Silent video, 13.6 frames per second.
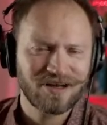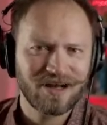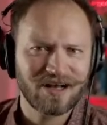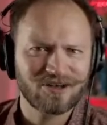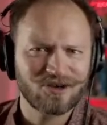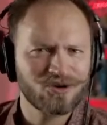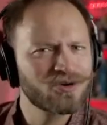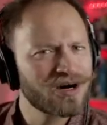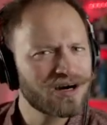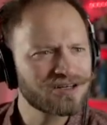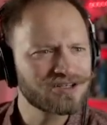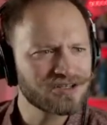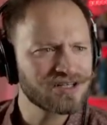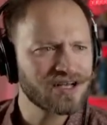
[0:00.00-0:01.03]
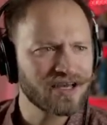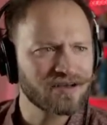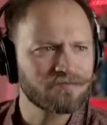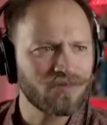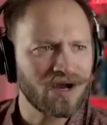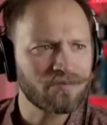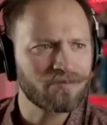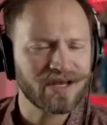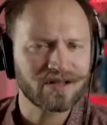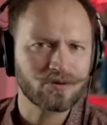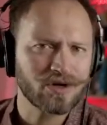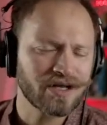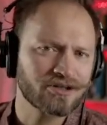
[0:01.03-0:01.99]
And you are just like my
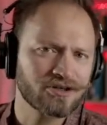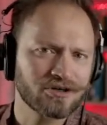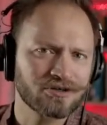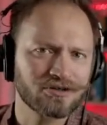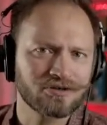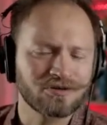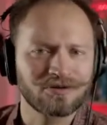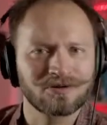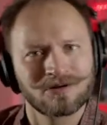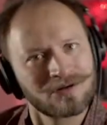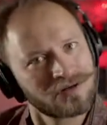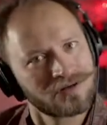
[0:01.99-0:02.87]
pet when I talk to,